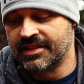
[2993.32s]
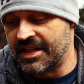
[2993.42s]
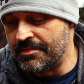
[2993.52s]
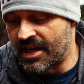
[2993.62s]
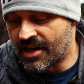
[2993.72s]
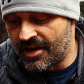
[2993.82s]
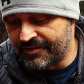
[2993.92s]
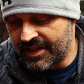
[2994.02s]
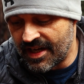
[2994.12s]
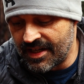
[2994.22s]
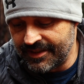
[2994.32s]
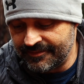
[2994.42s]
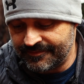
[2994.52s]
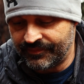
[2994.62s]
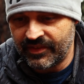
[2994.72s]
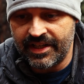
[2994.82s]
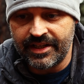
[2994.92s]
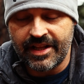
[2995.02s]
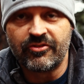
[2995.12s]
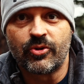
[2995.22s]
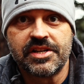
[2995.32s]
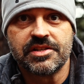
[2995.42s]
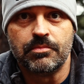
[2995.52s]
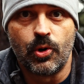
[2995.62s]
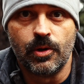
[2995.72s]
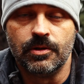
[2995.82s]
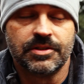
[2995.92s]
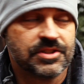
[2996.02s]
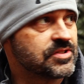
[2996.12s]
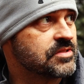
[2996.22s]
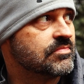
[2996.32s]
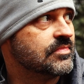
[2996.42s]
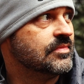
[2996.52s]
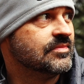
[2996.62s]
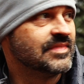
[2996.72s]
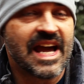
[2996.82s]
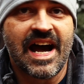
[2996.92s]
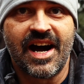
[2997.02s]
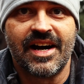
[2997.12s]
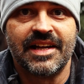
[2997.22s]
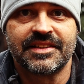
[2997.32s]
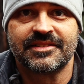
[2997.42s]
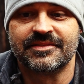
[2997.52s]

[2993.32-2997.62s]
get my coffee hot. It didn't even reach a boil, it just got hot.